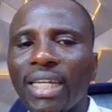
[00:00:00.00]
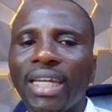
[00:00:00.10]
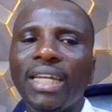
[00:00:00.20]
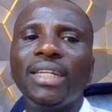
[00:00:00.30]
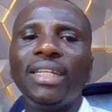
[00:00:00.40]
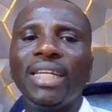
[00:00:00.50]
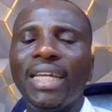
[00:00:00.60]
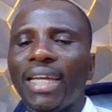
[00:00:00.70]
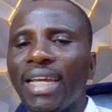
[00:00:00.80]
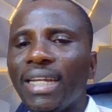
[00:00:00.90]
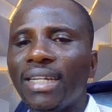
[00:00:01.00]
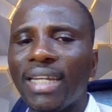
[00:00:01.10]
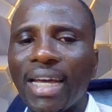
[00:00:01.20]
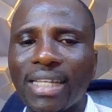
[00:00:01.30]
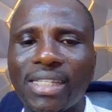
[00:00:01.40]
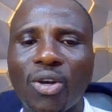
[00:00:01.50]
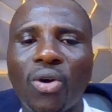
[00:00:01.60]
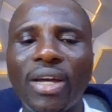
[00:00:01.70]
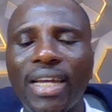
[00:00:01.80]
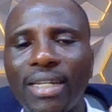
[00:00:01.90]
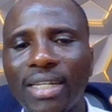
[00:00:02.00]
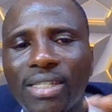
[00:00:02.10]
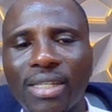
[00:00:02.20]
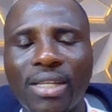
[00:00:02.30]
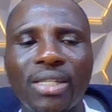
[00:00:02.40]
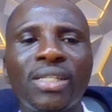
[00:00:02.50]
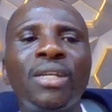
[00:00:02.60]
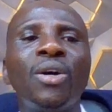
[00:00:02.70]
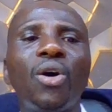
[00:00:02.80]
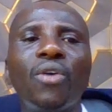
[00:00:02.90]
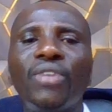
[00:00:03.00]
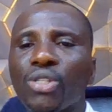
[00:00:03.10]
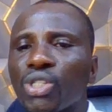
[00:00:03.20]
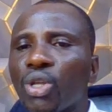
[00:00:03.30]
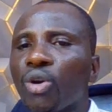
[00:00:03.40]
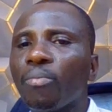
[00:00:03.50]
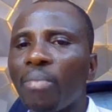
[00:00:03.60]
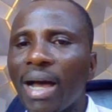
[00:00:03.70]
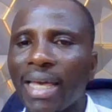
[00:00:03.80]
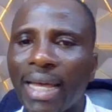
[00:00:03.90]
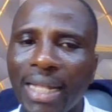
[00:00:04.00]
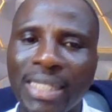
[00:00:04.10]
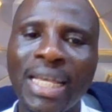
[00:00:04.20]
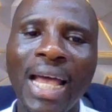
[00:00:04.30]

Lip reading: in the index or indices of the stock market